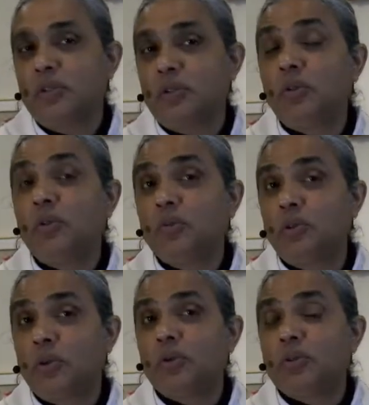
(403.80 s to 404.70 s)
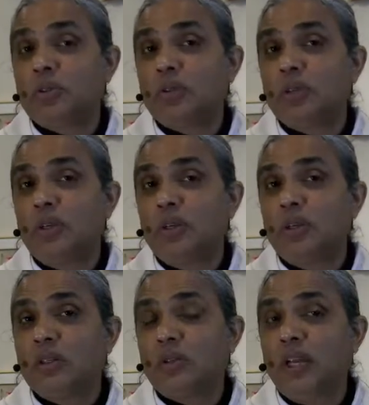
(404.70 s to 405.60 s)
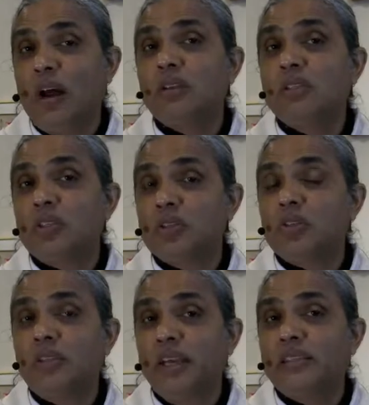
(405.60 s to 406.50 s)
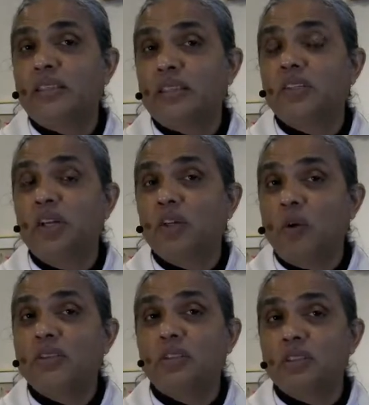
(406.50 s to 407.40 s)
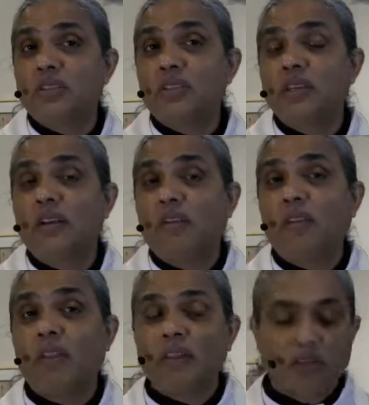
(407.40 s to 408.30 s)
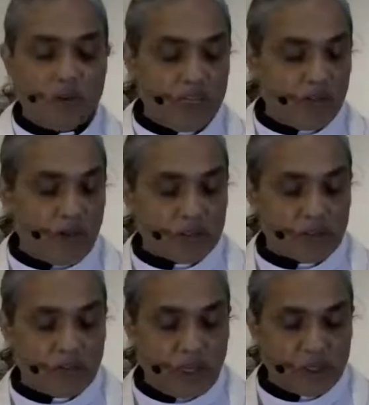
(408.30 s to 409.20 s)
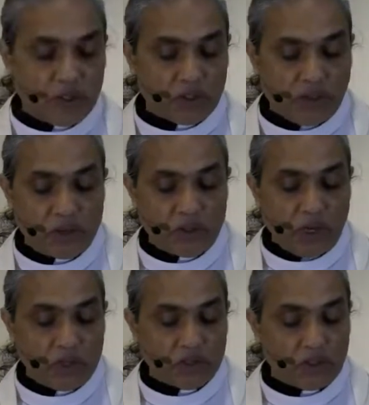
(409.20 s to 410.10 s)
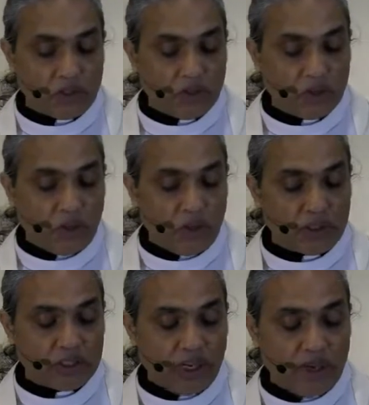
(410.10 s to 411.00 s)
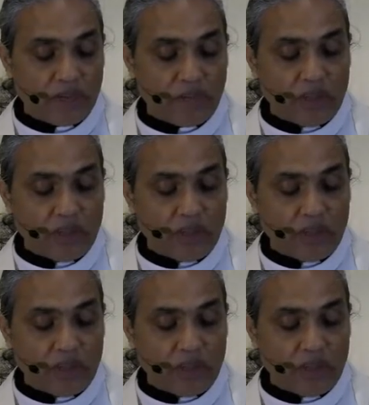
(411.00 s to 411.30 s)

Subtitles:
to the answers to the existential questions that Greek philosophy has been trying to answer for the longest time.